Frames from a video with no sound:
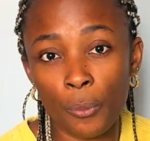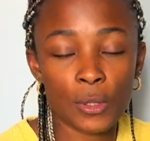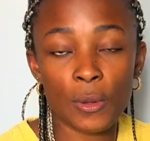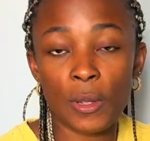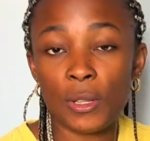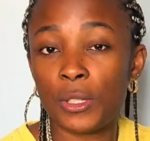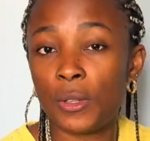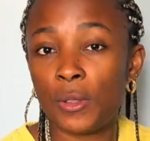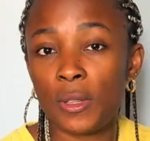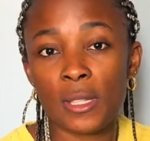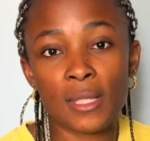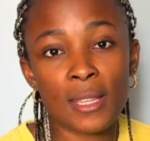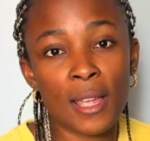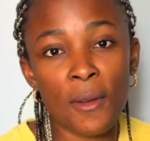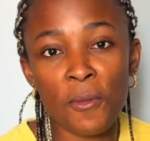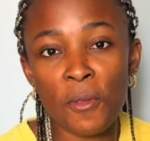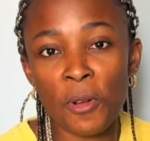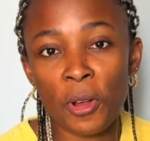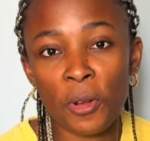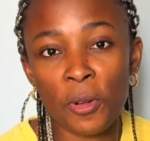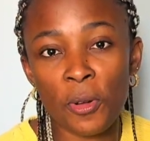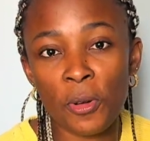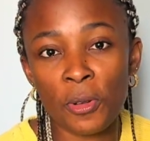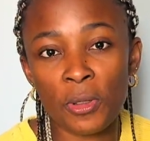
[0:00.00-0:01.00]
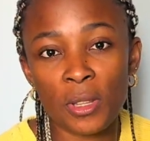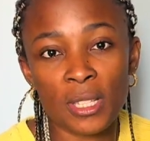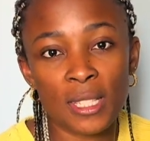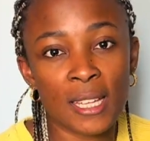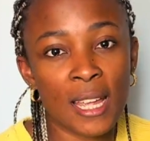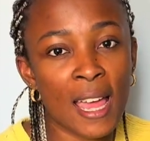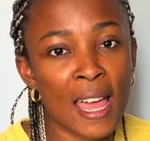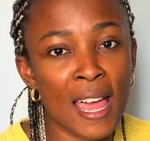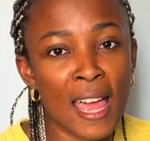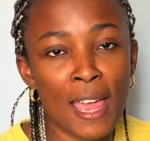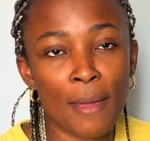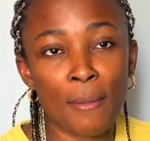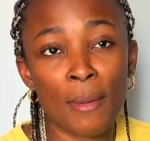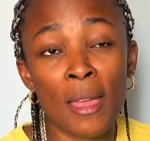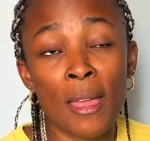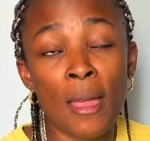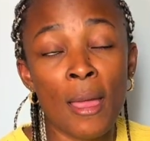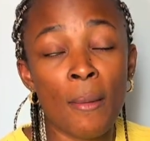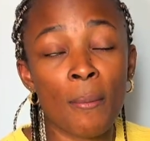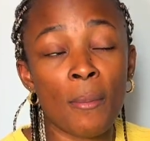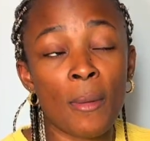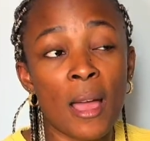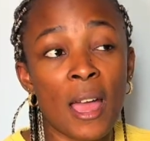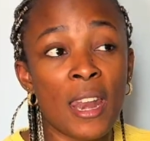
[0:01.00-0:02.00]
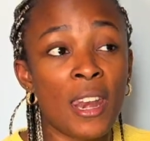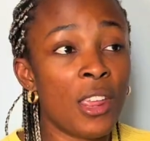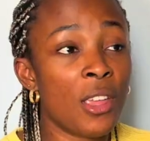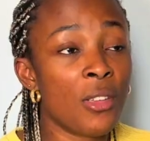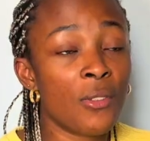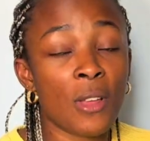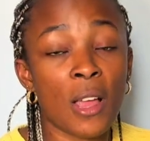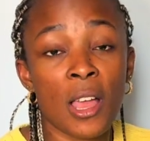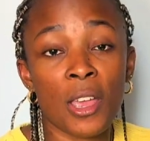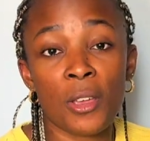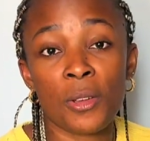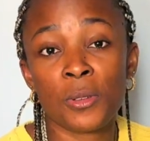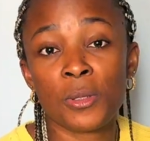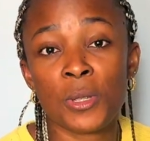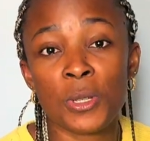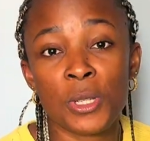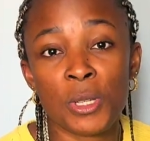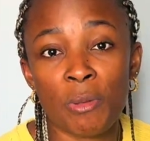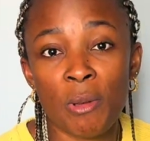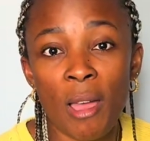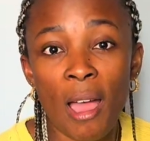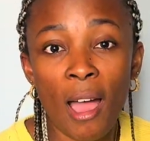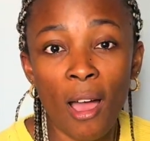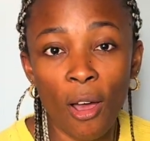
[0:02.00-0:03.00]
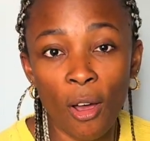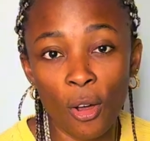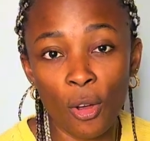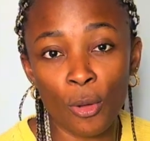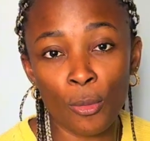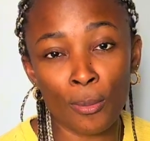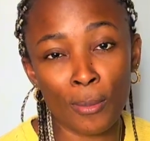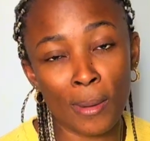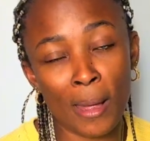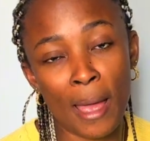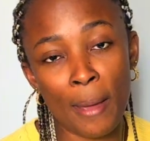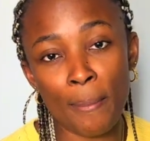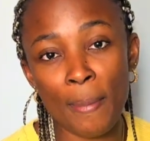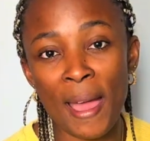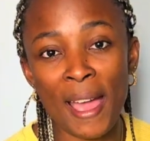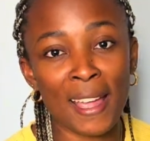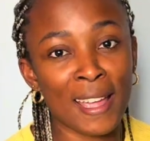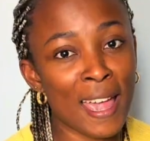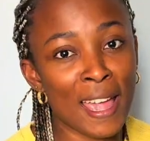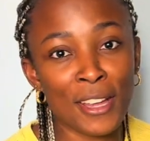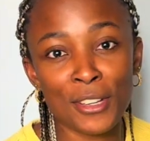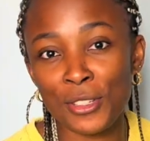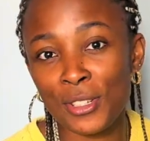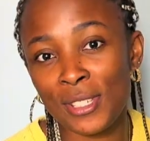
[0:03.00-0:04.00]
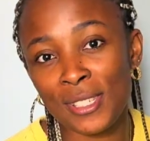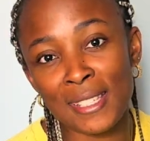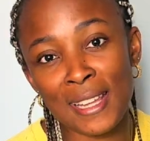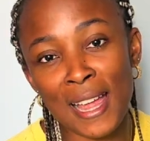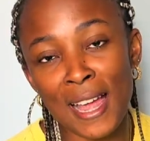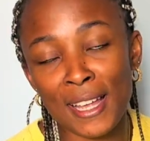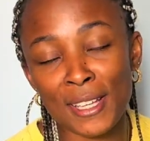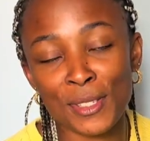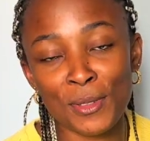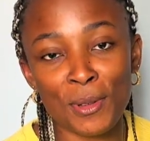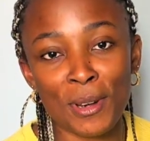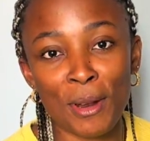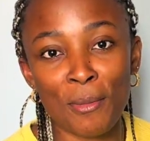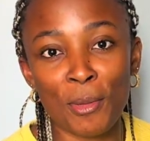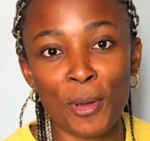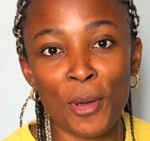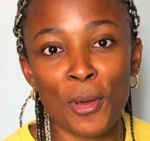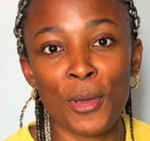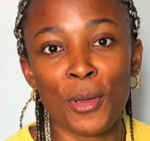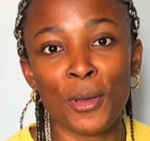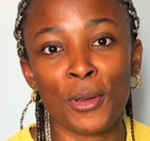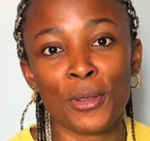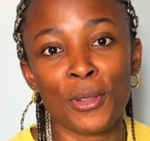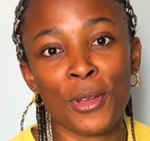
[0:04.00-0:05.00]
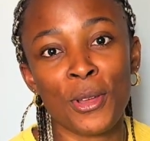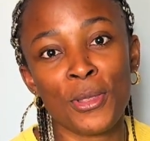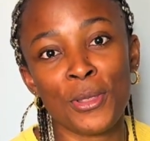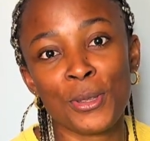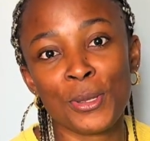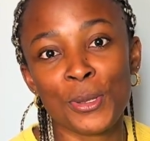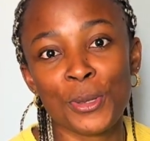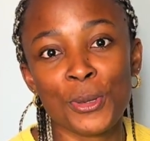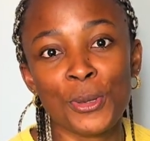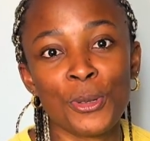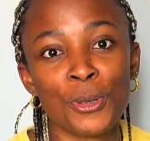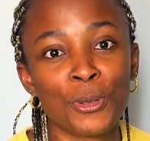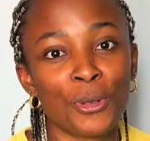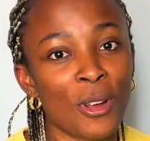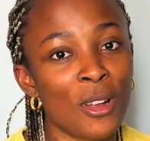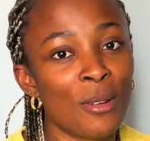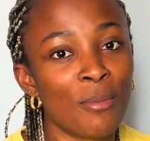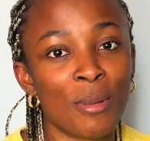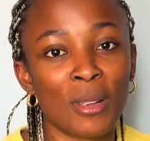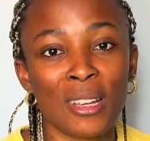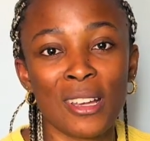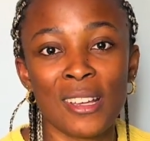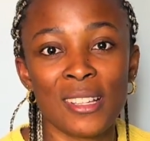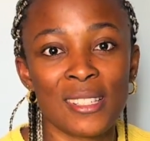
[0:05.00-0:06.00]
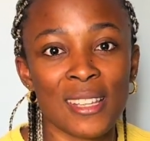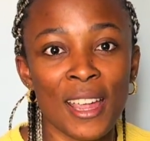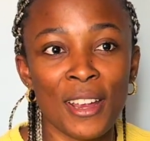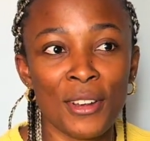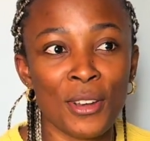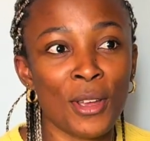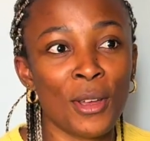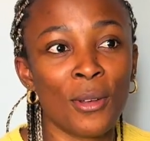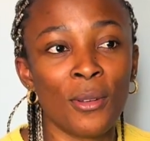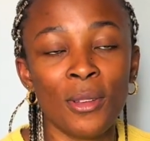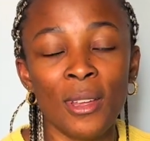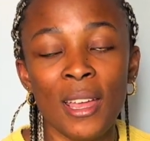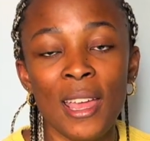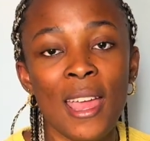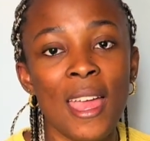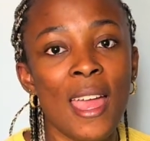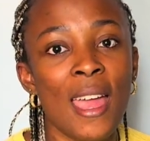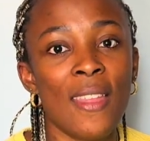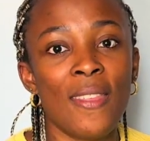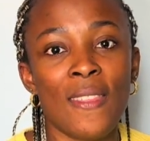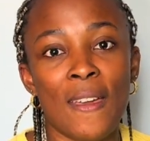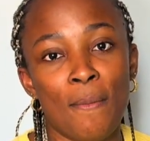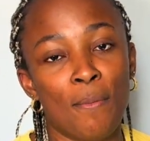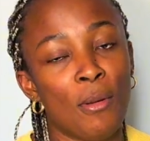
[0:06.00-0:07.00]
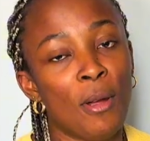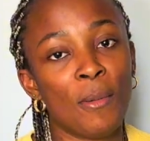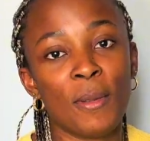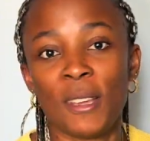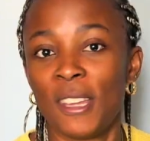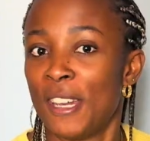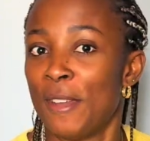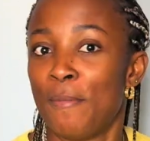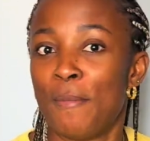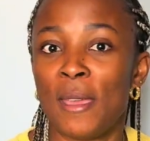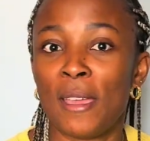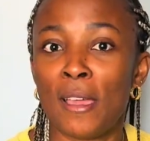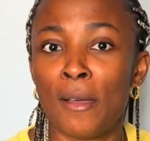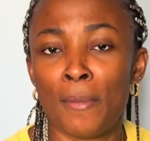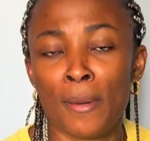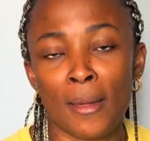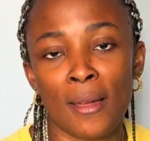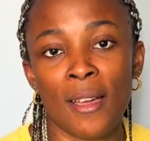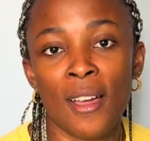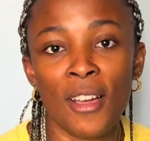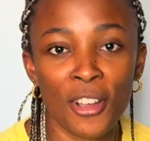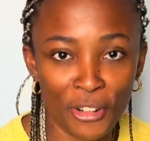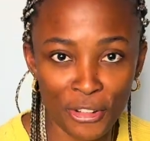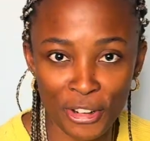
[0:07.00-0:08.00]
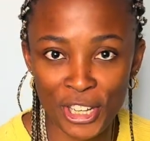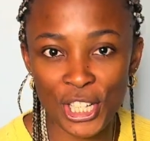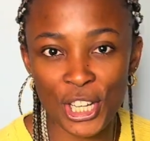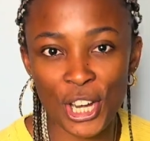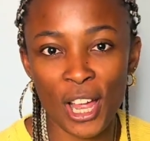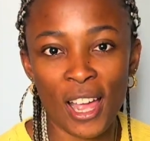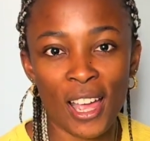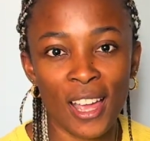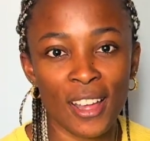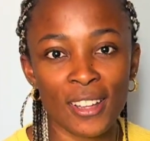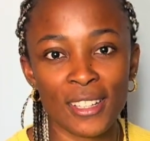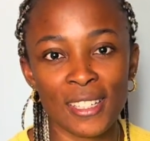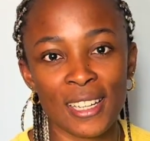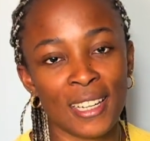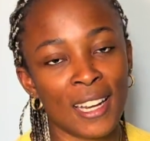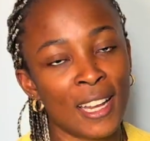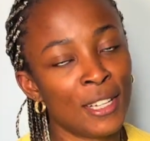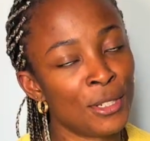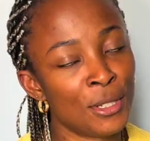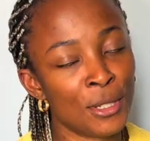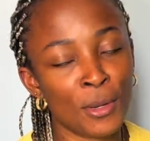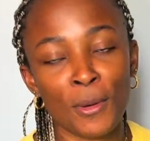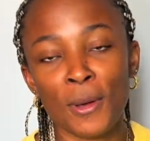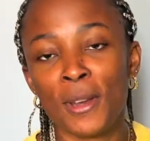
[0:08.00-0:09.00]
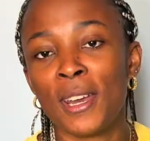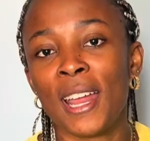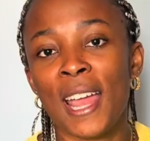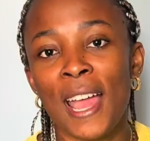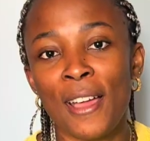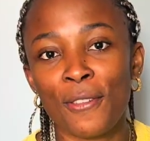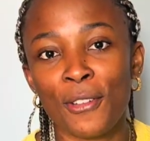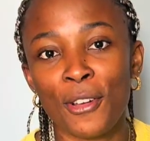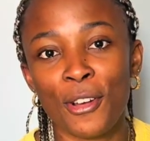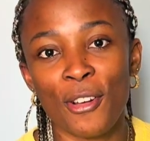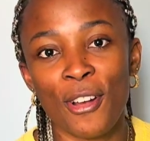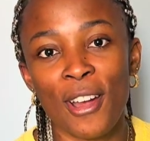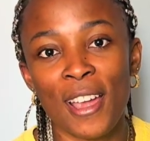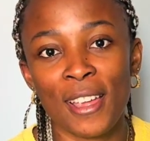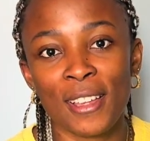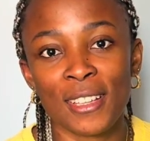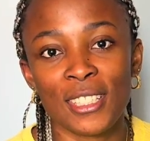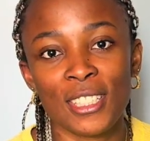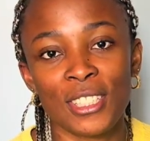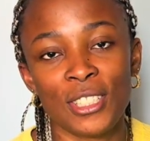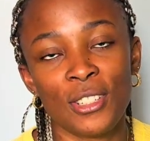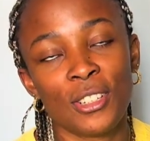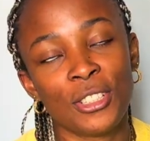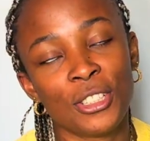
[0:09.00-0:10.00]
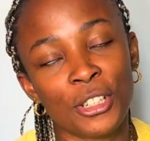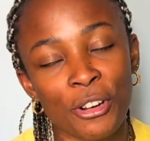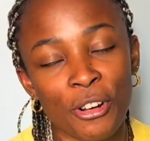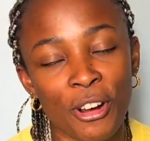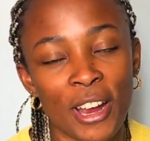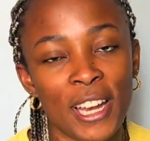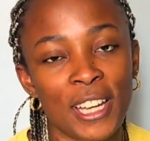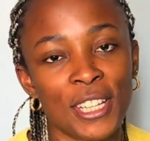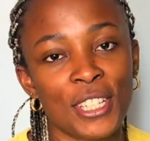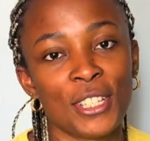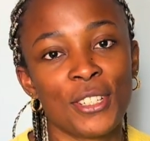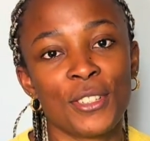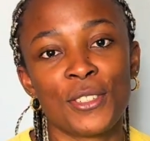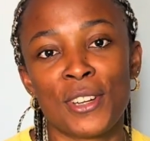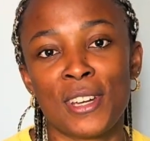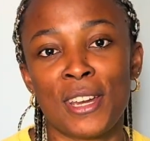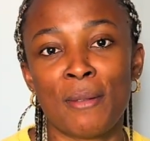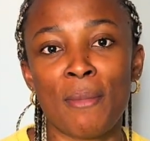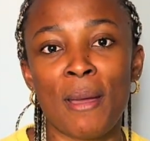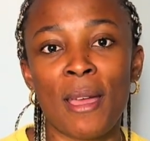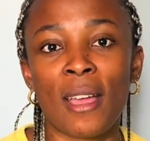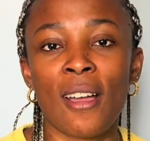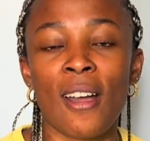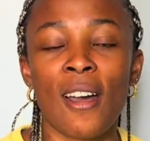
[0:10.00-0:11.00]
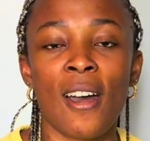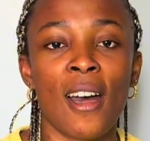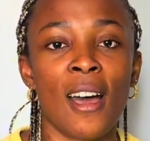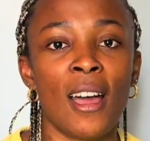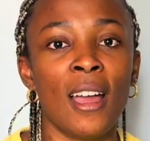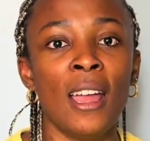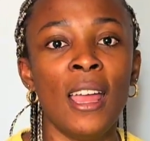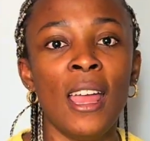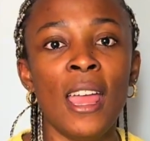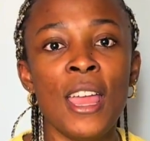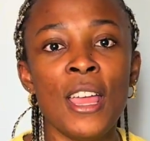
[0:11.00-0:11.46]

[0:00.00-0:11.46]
So I do this at work all the time, and I also do at home. I pack extra snacks when I'm going on the school run, because I know that I'm probably going to pick up a hungry child, and I do not want to have crying children in my car.